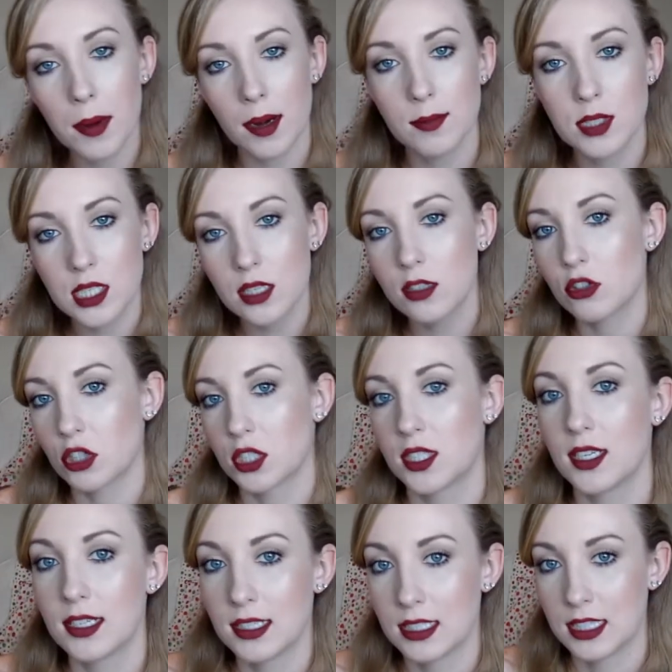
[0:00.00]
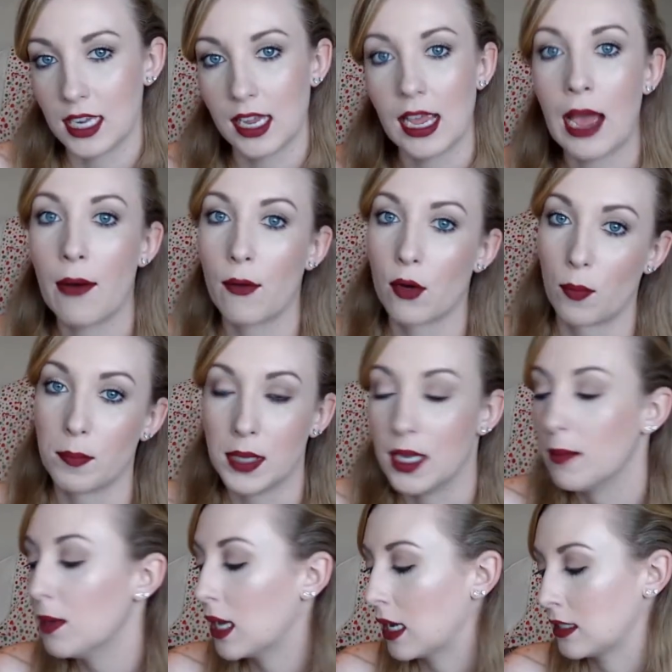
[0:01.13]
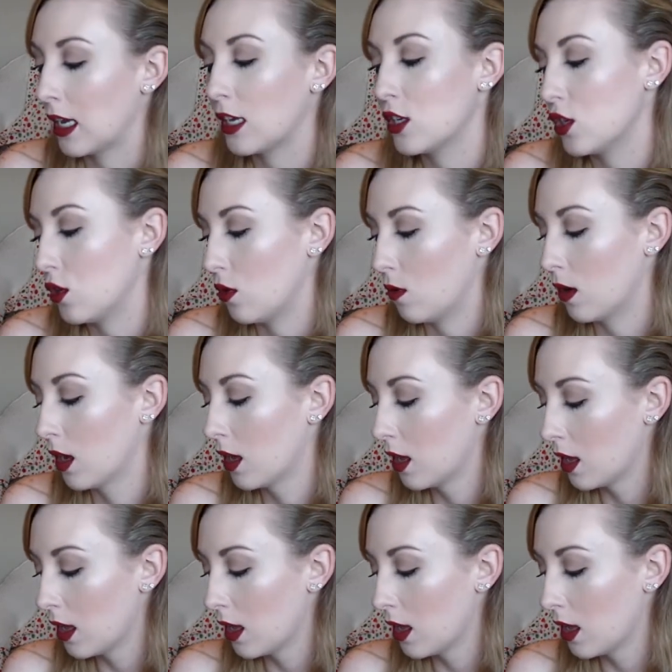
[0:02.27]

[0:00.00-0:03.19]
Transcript: but I'm still interested in seeing how it'll be because I do